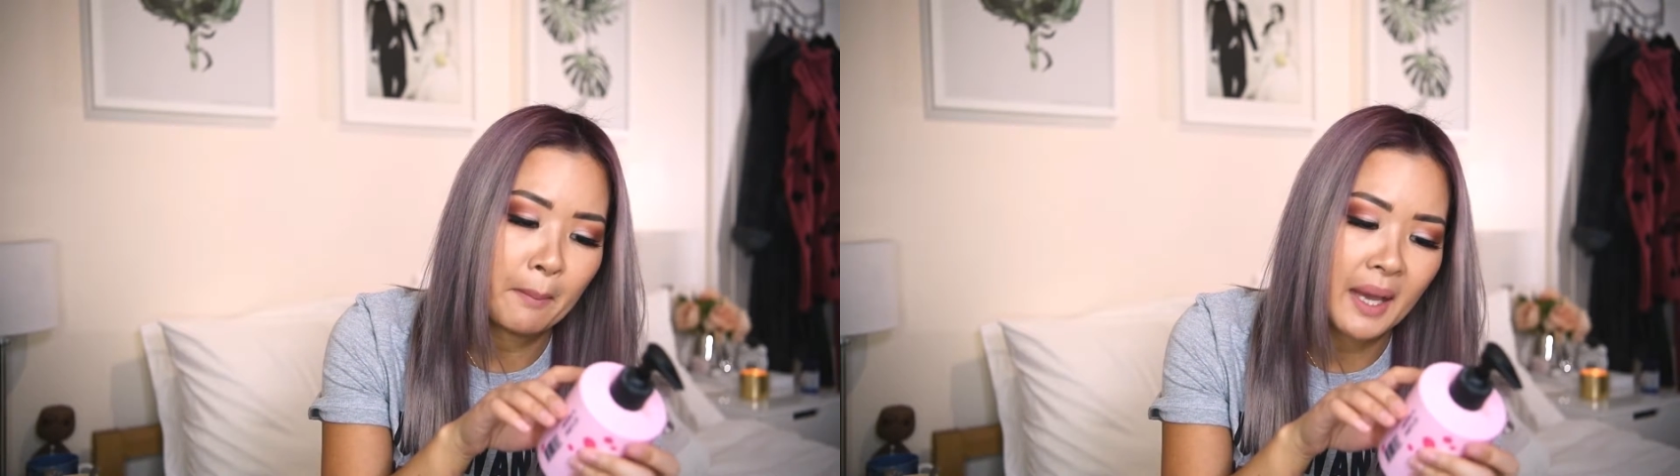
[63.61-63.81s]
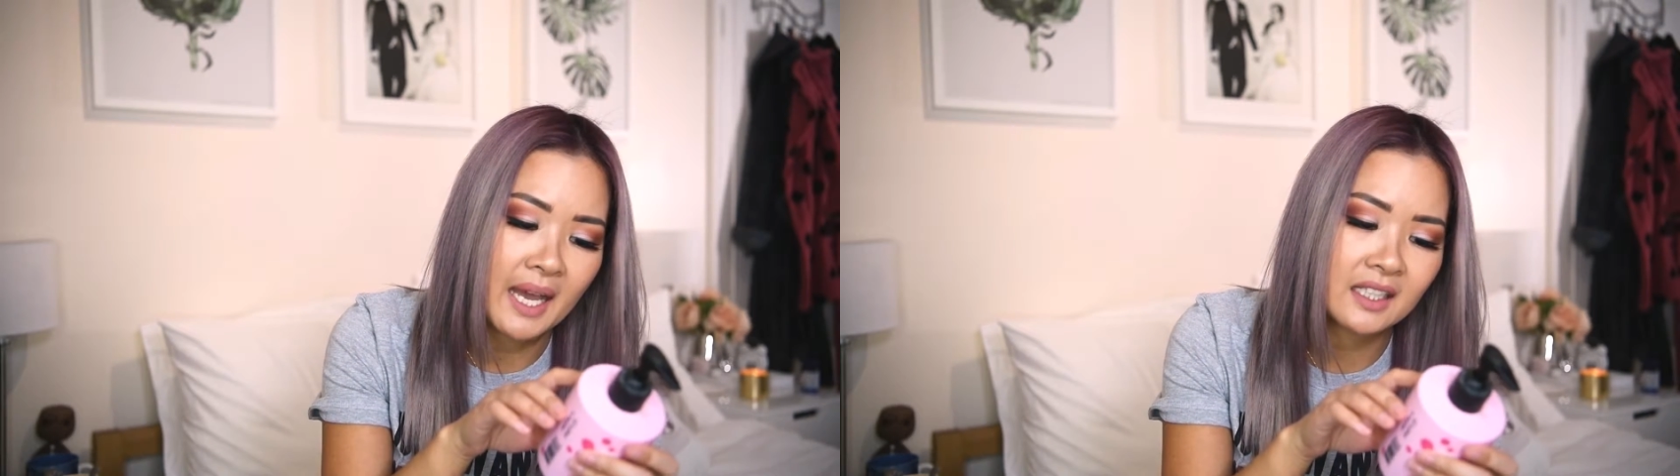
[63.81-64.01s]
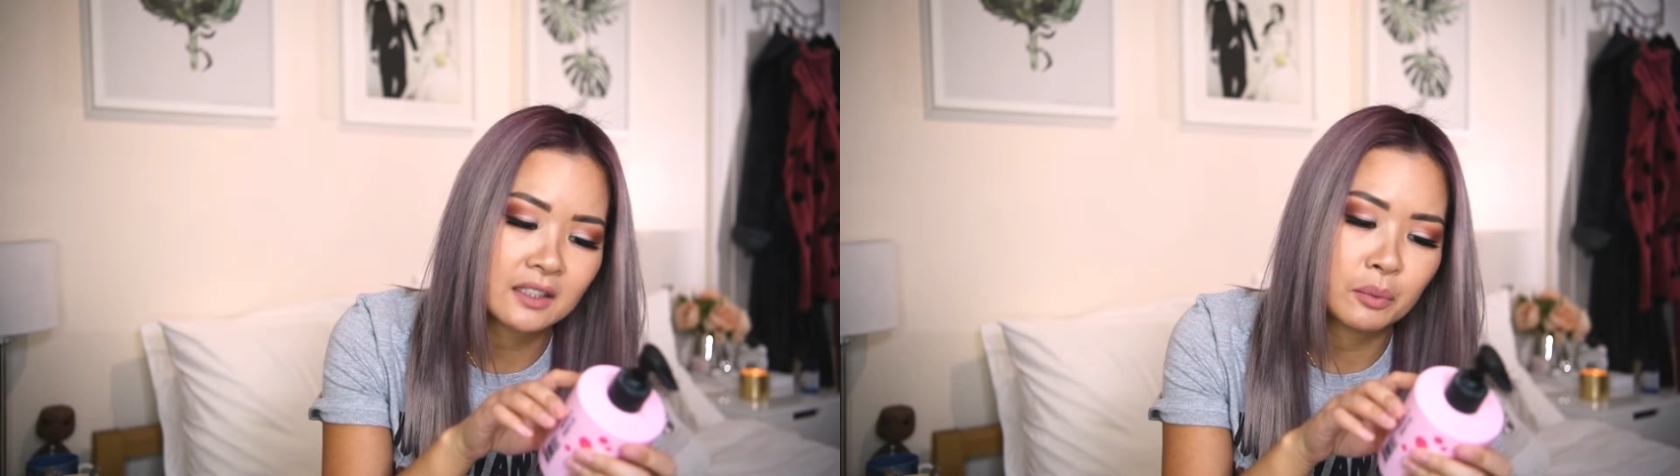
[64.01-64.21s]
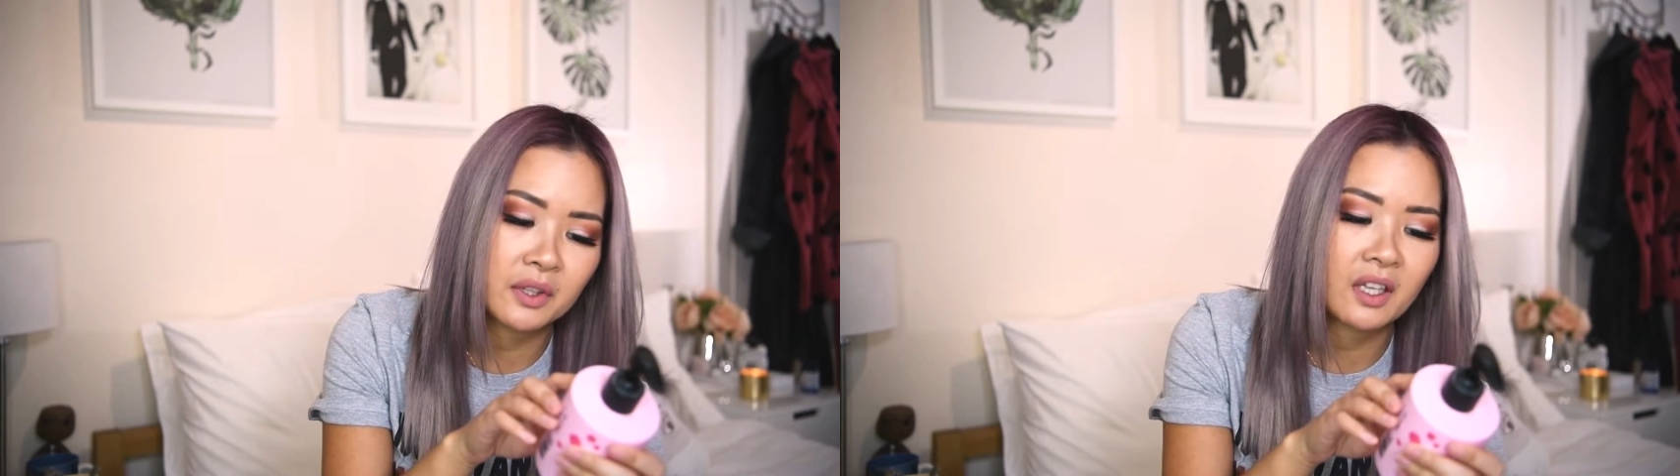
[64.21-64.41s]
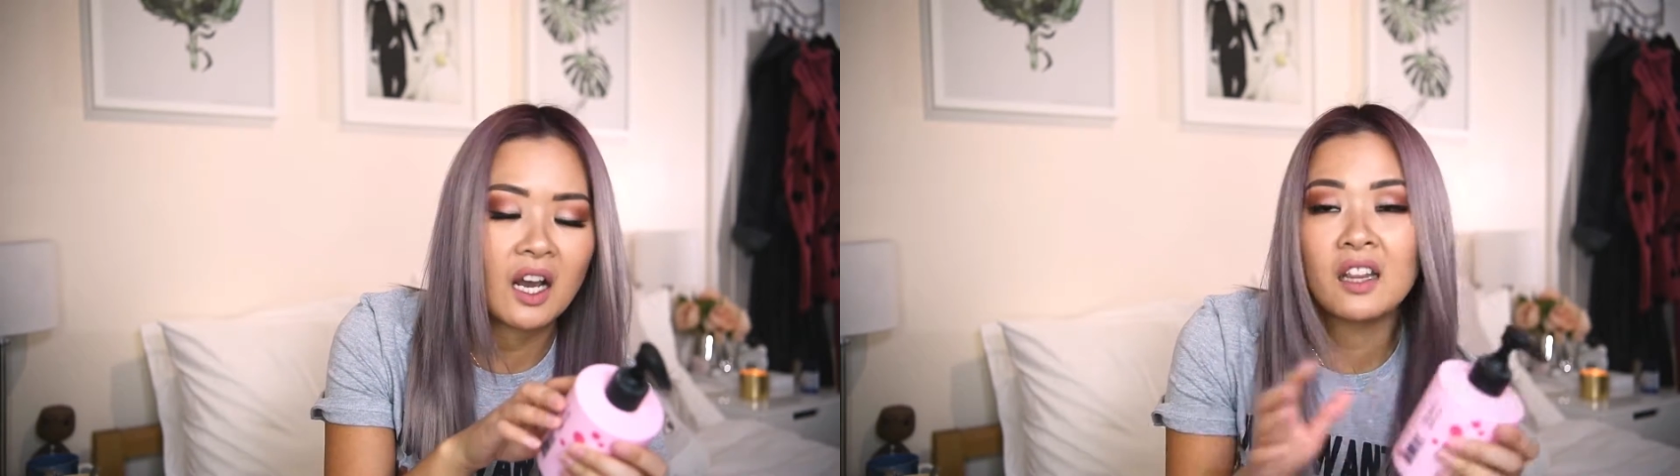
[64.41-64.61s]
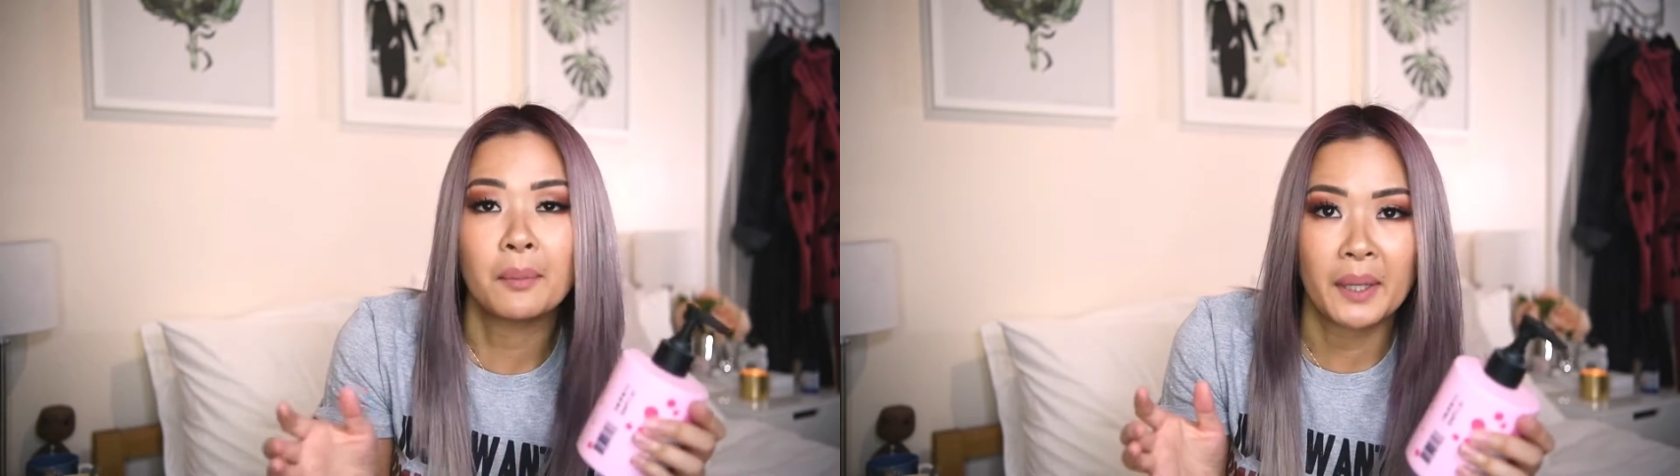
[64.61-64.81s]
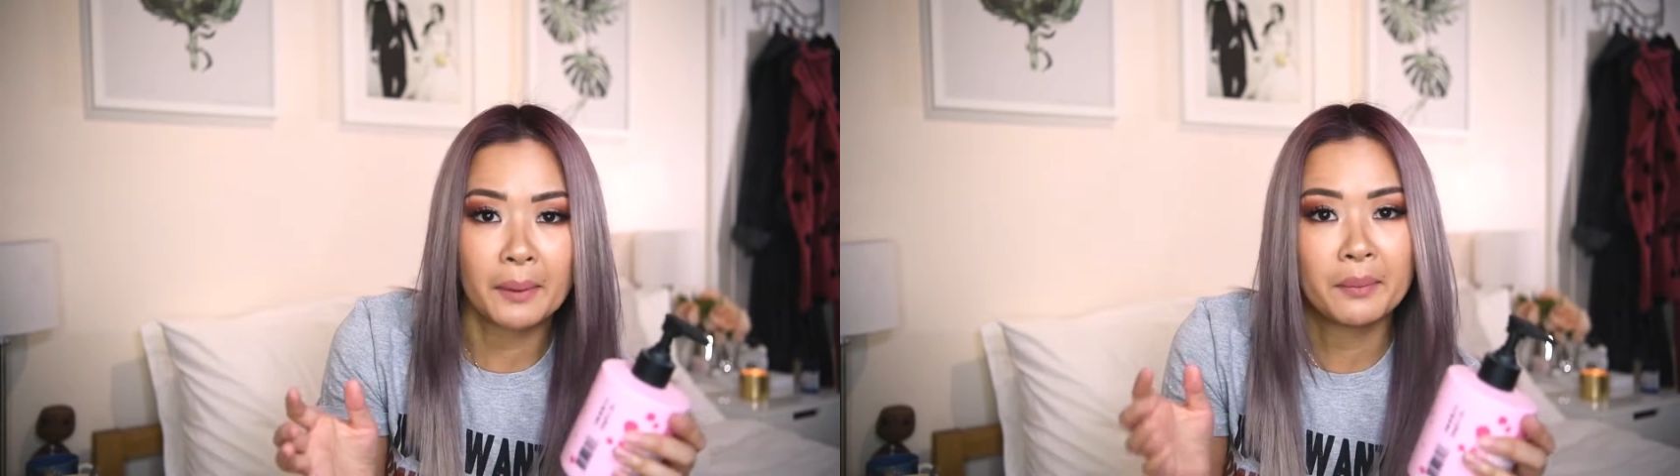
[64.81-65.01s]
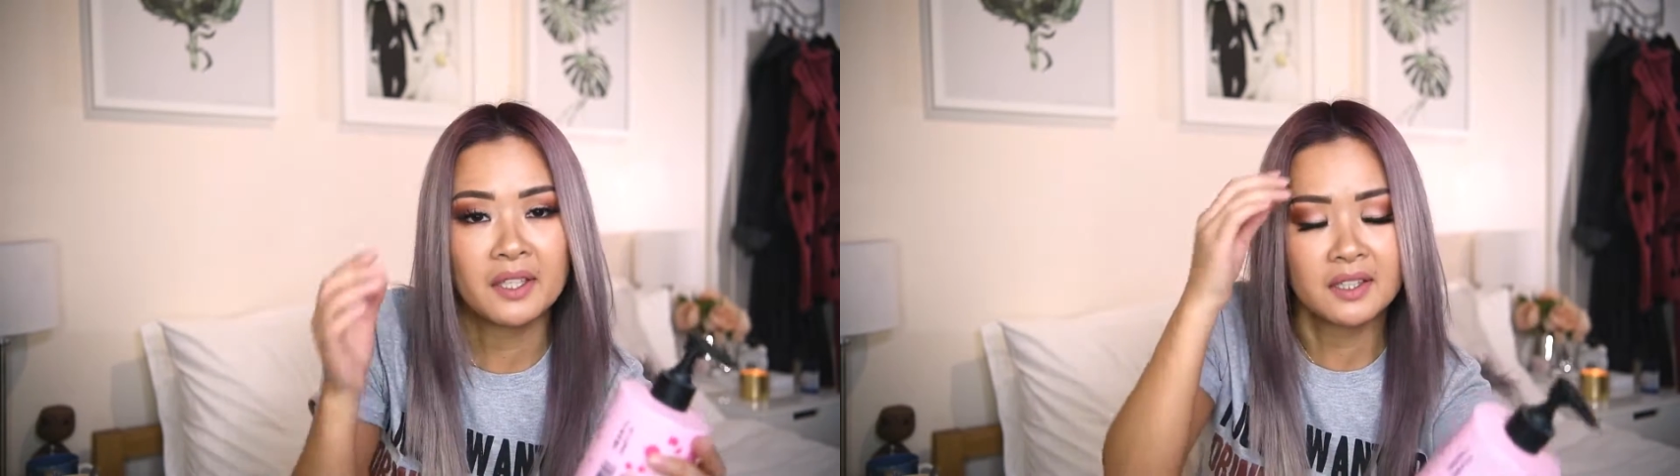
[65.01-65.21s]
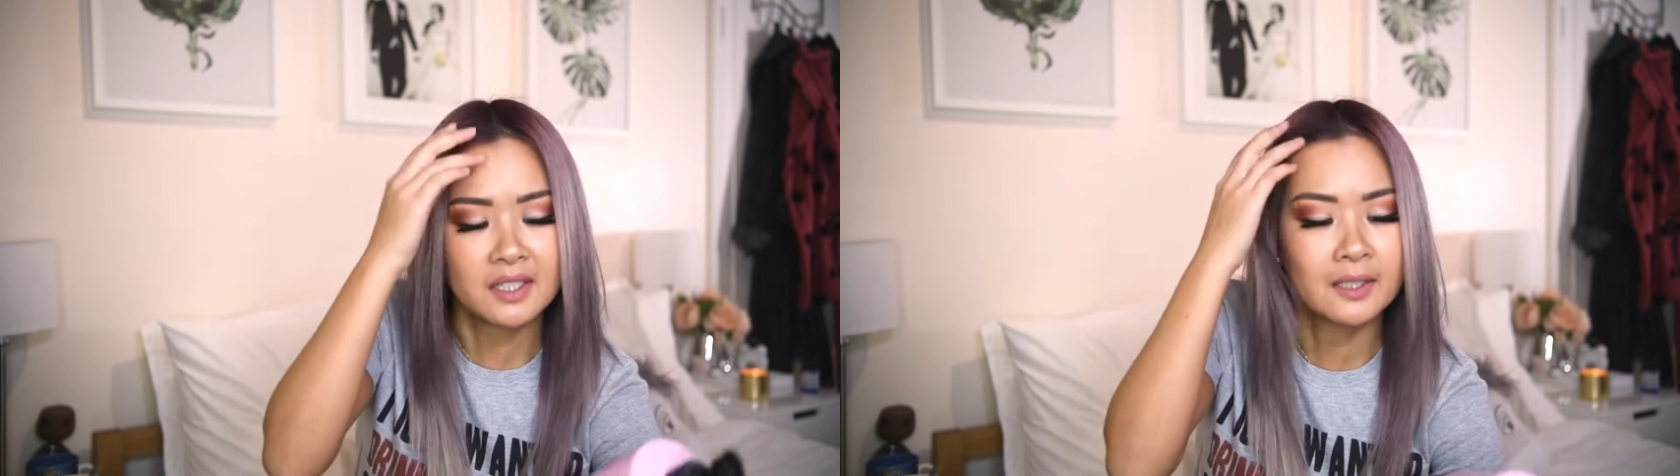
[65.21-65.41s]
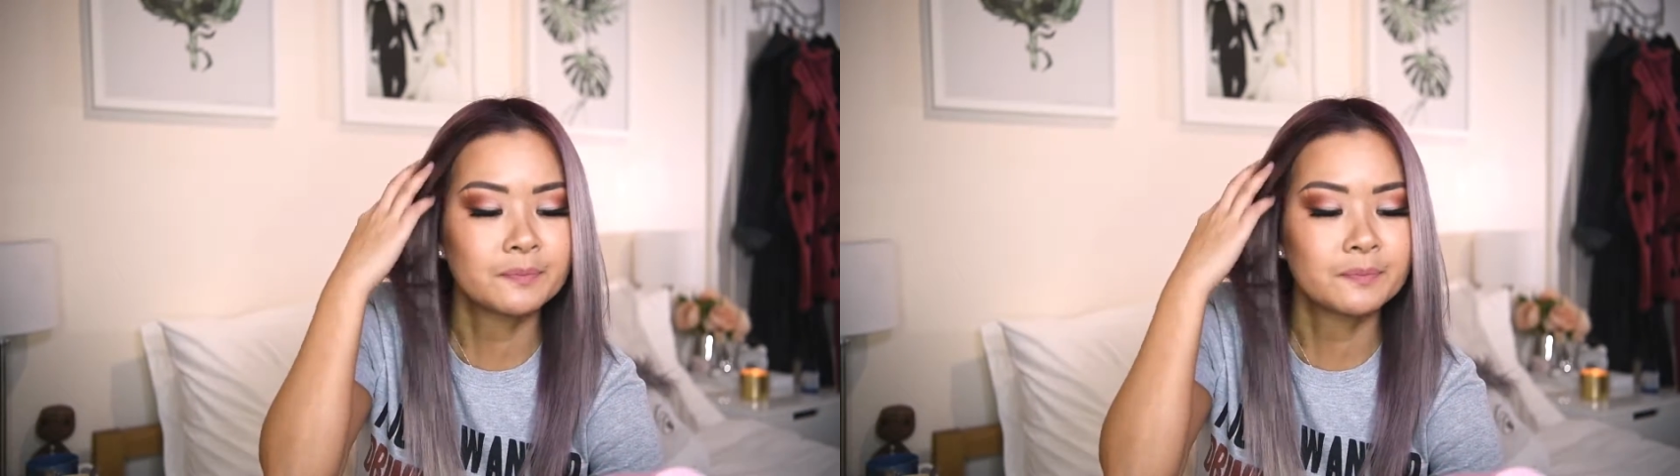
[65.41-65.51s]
mask with color pigments.